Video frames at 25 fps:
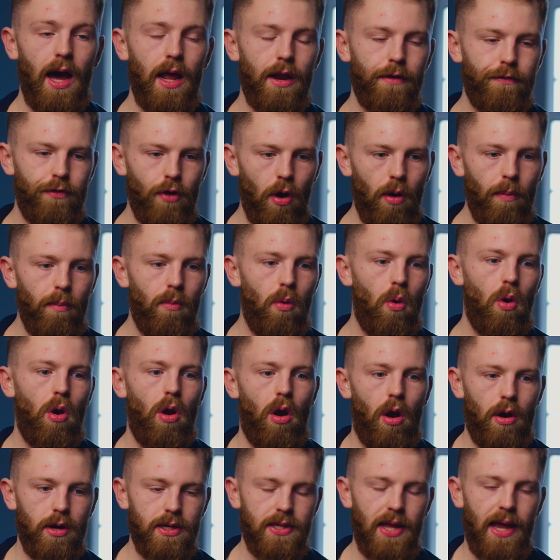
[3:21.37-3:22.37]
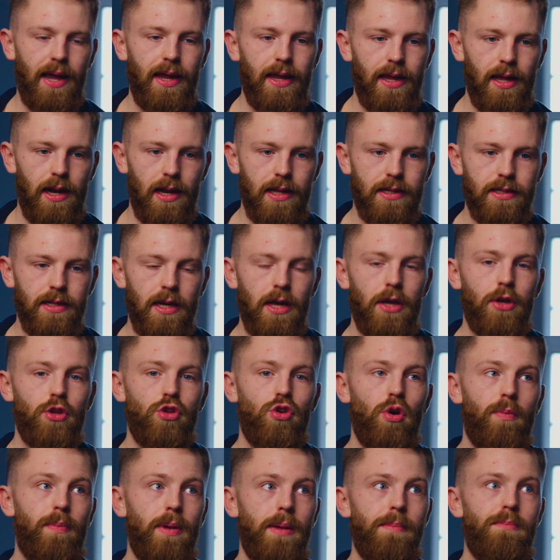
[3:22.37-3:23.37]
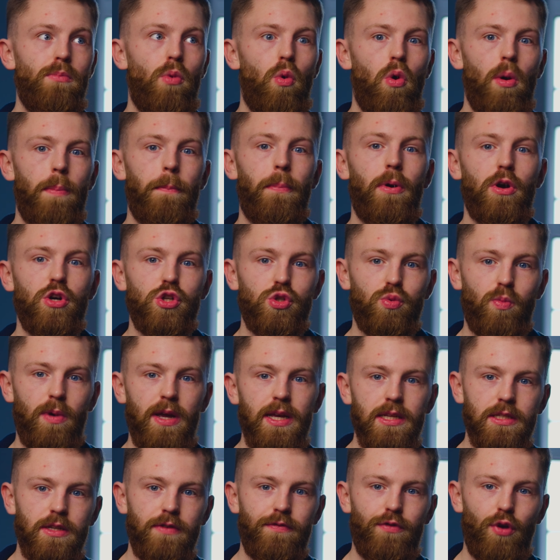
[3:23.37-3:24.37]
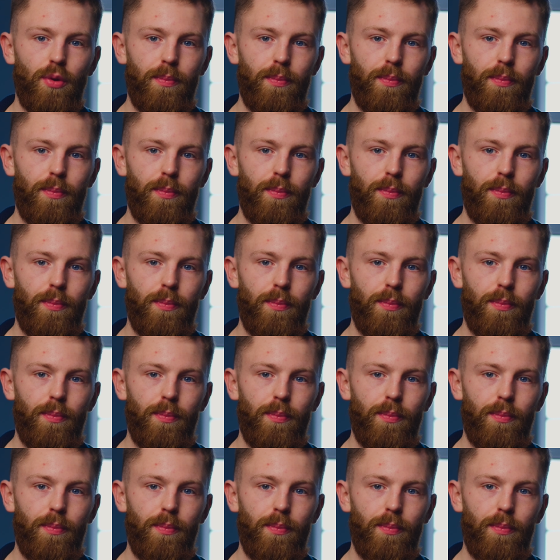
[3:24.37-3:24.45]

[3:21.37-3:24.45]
And if you're more articulate, you'll be more persuasive.